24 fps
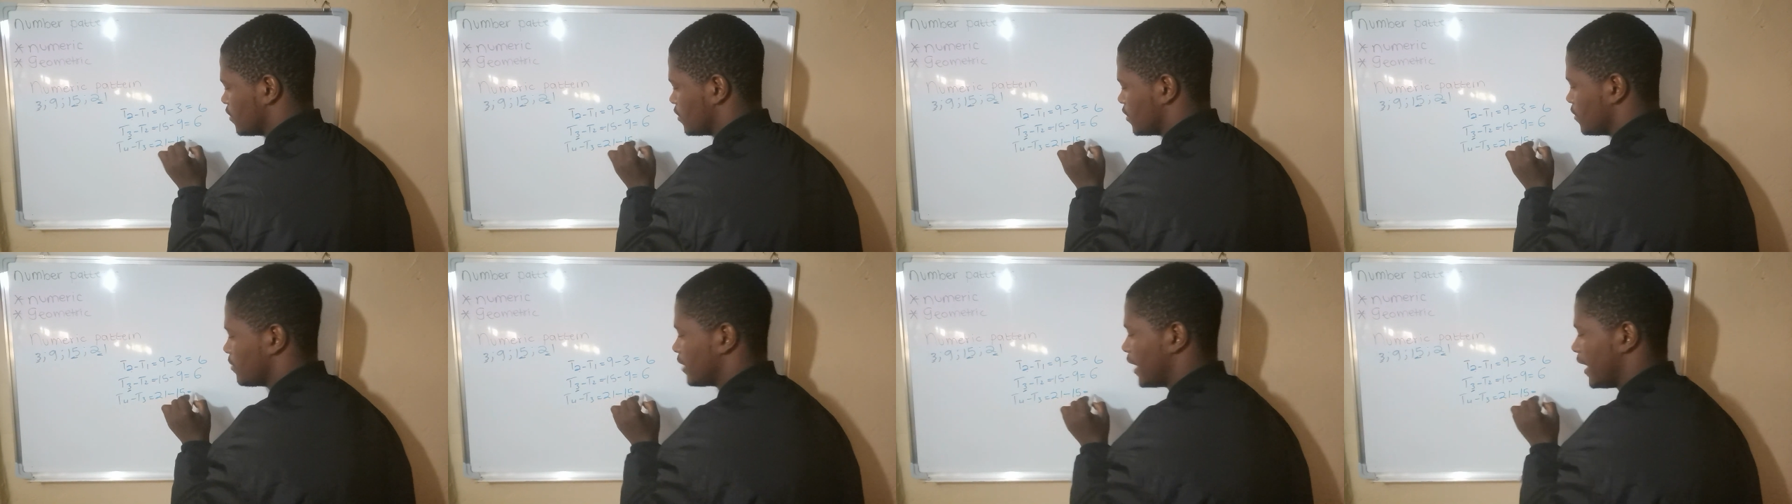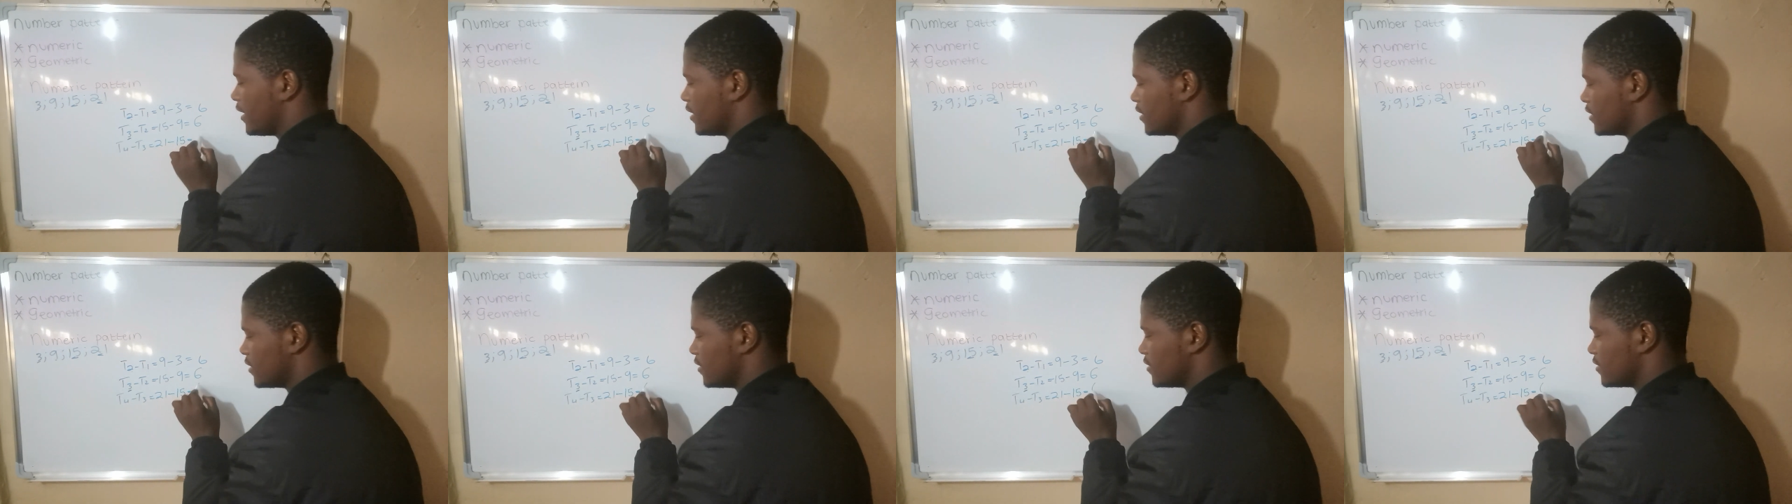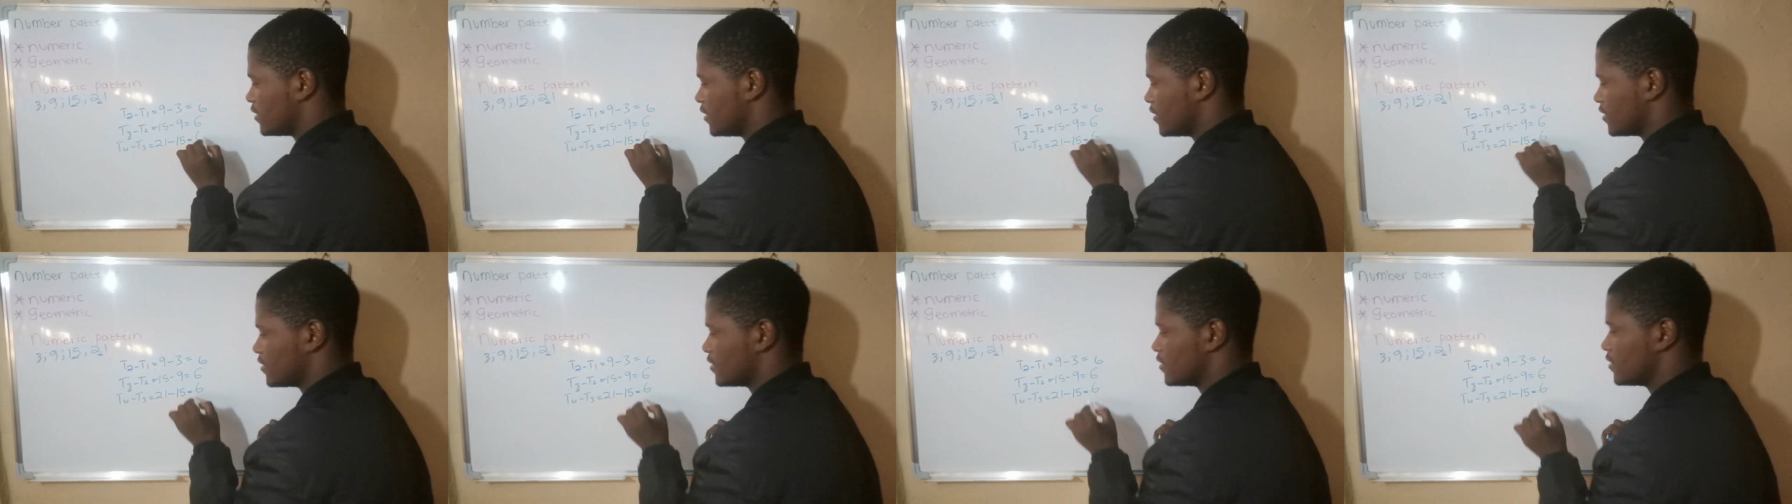ke kae ke
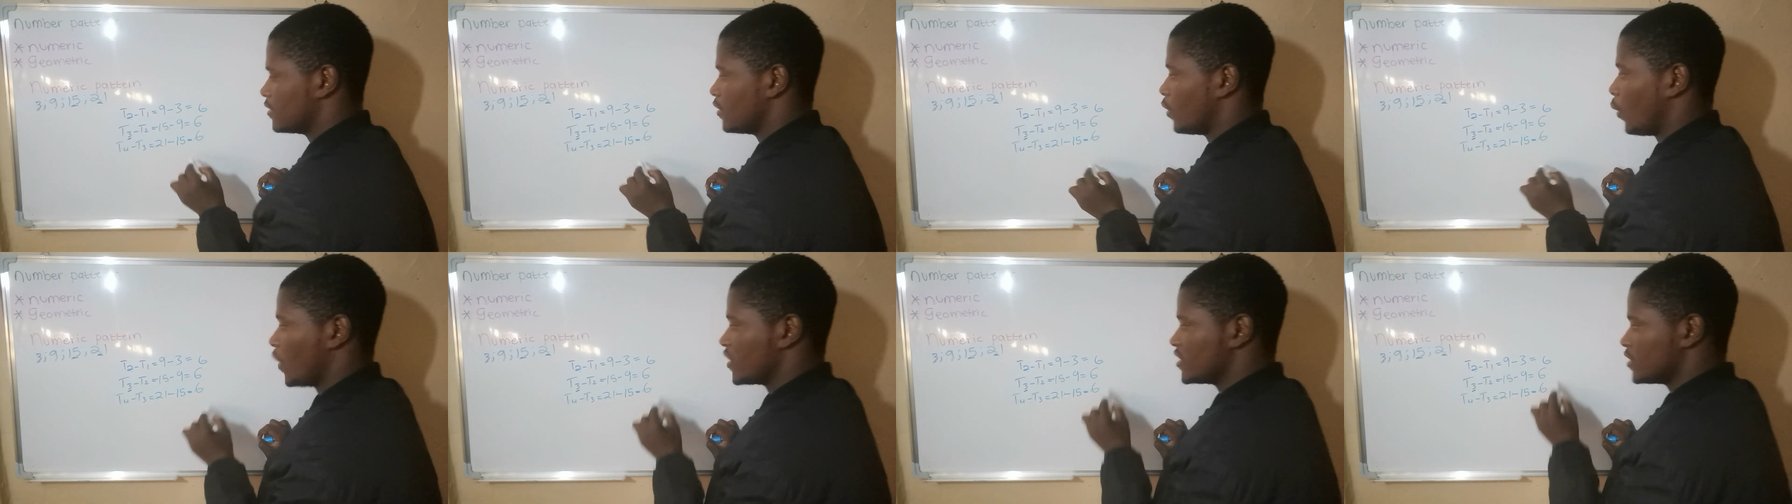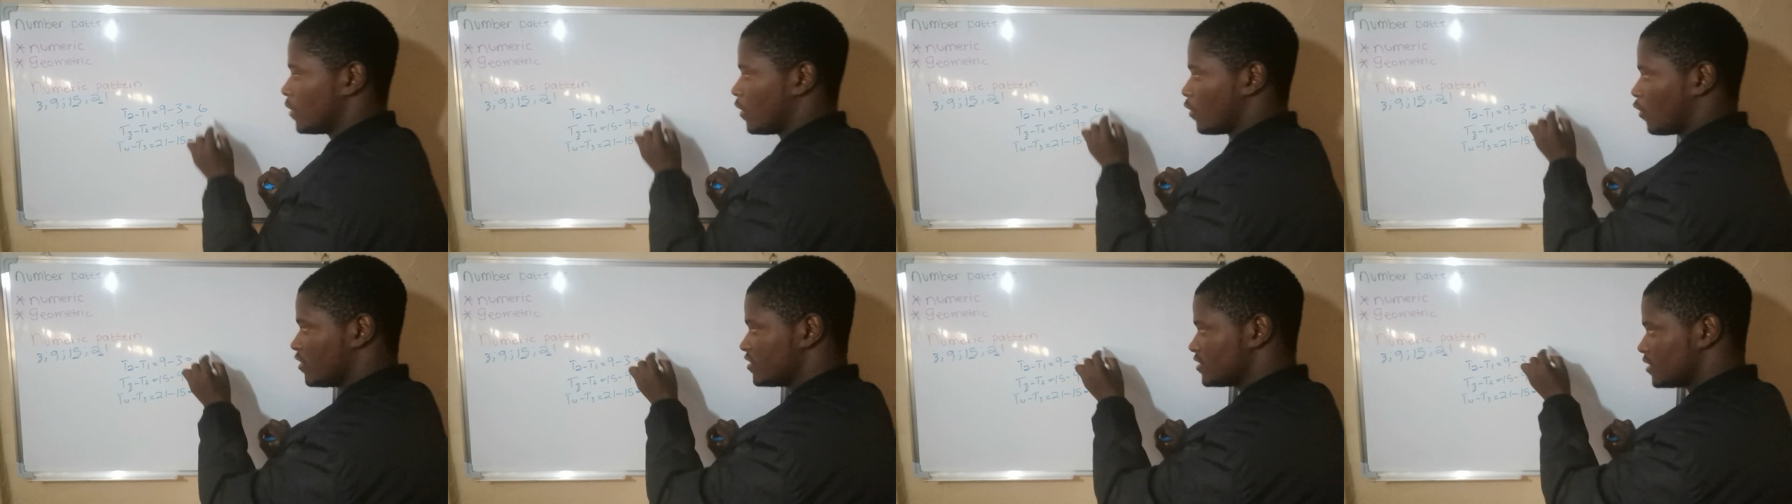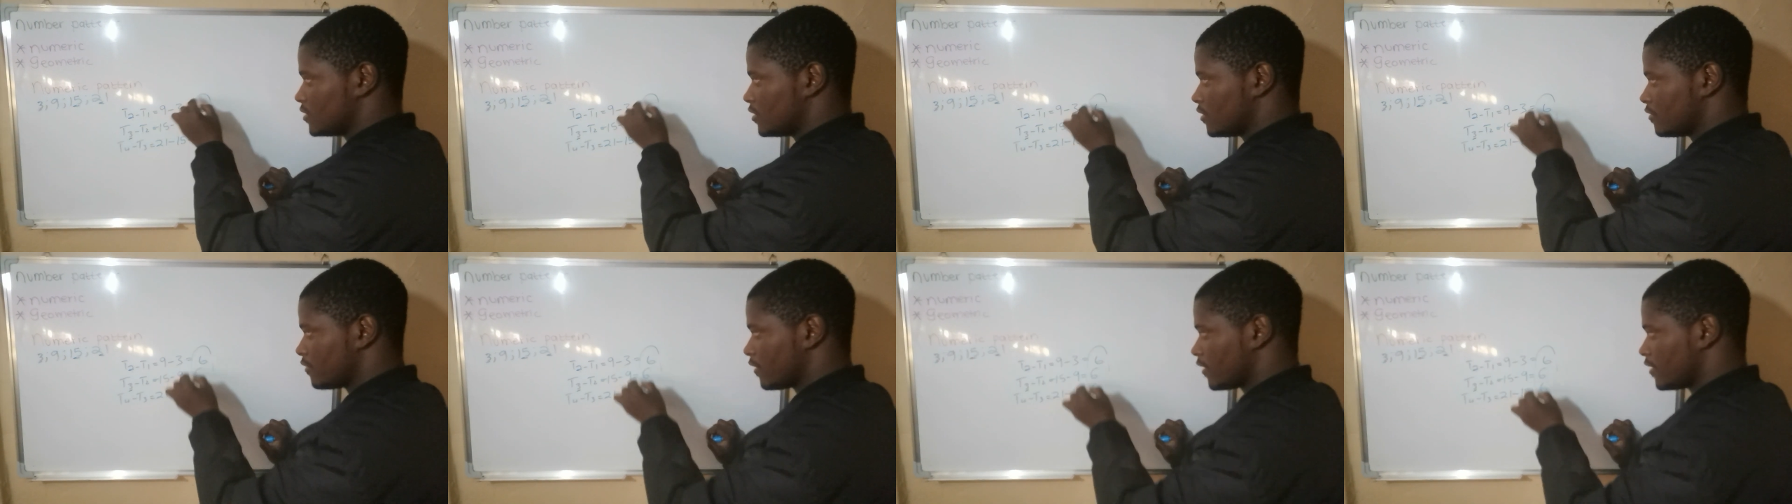6 what is our
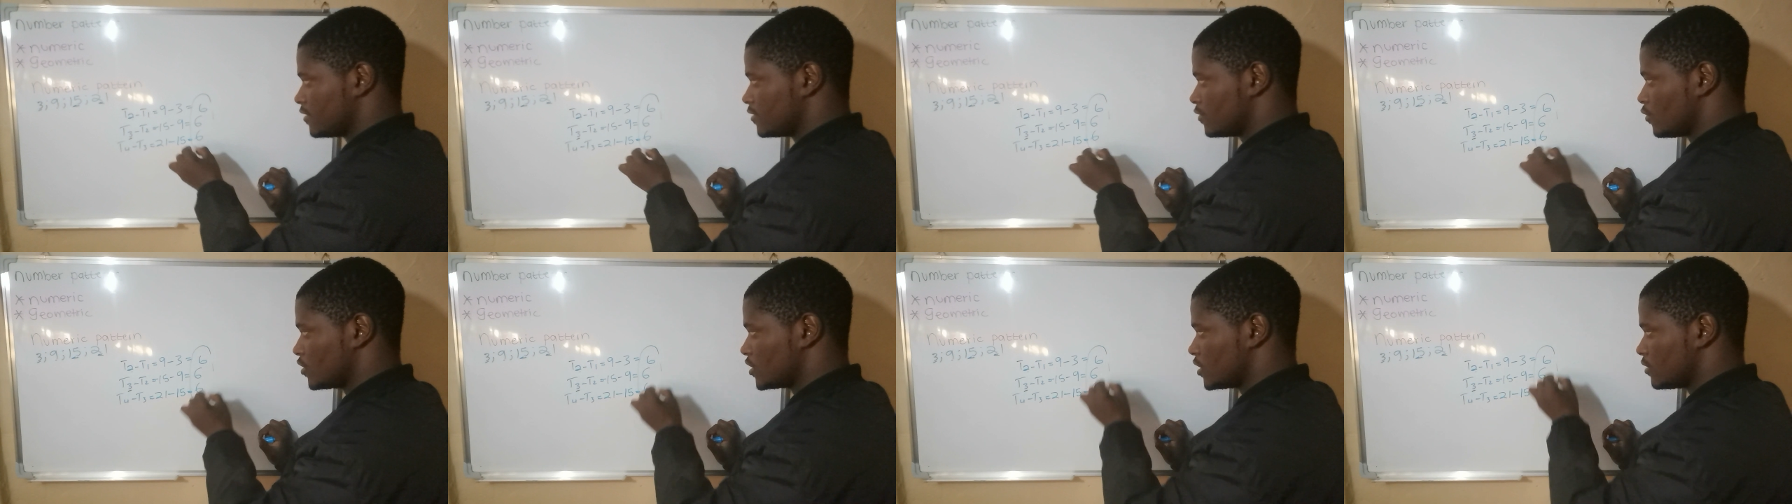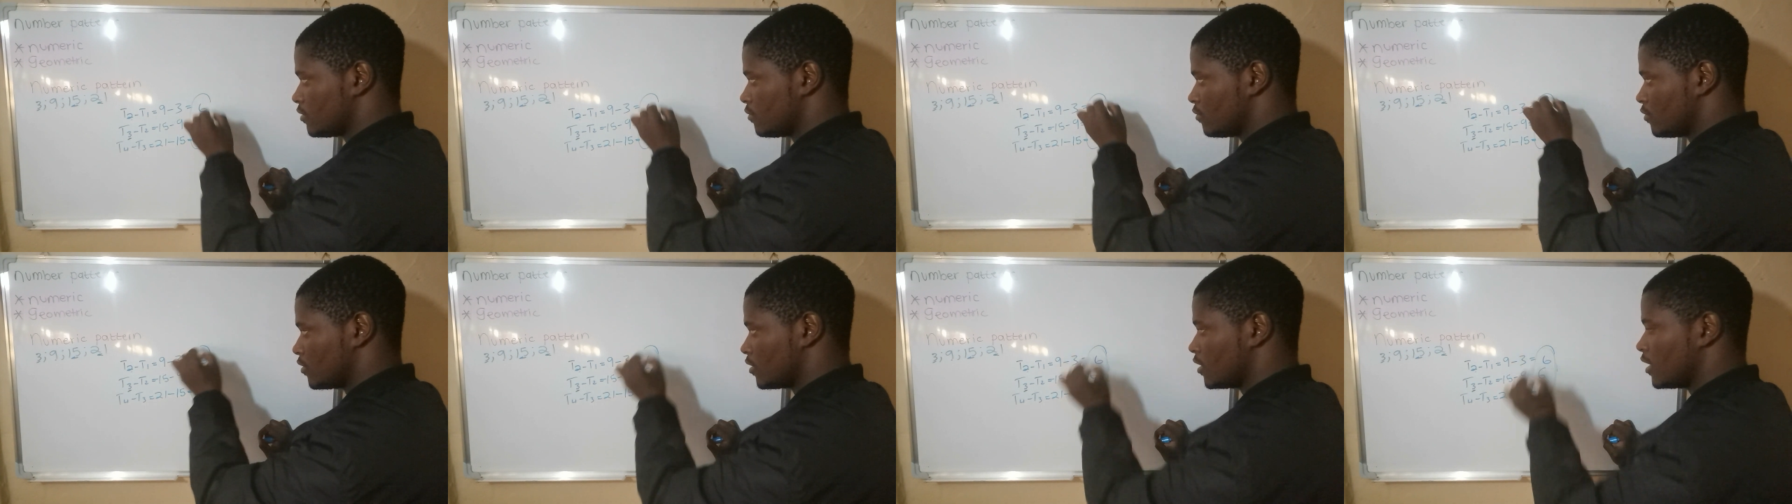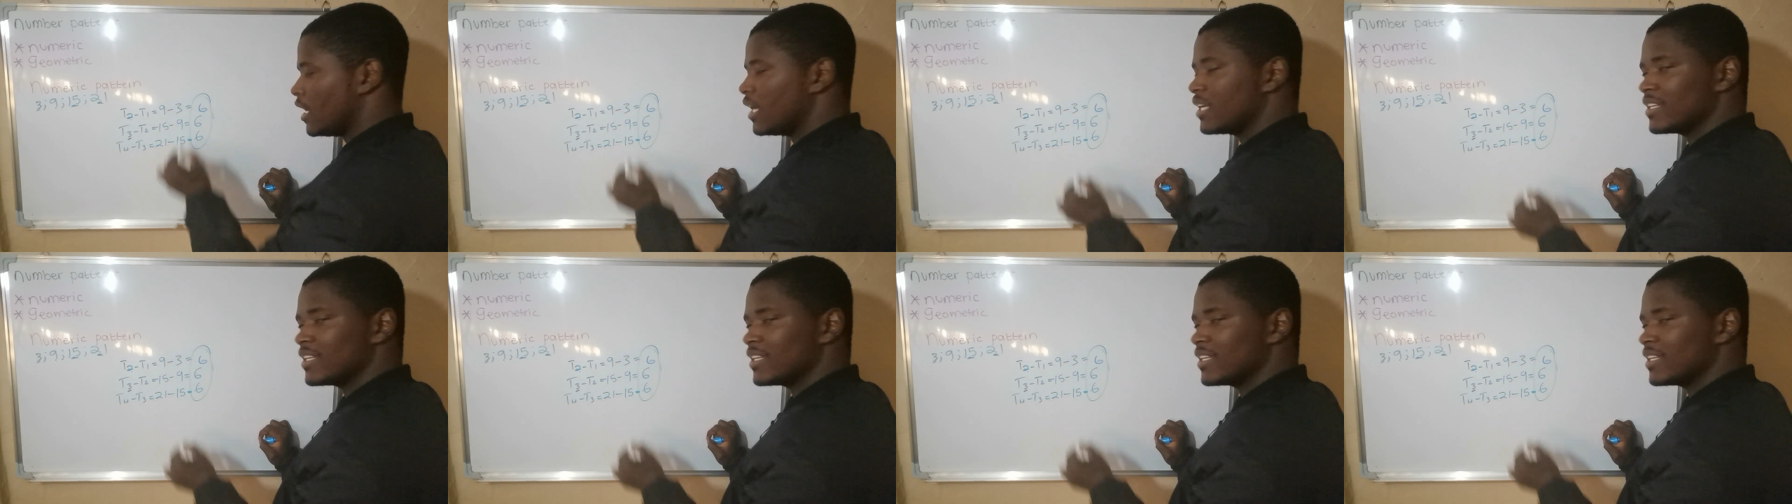constant difference o shaba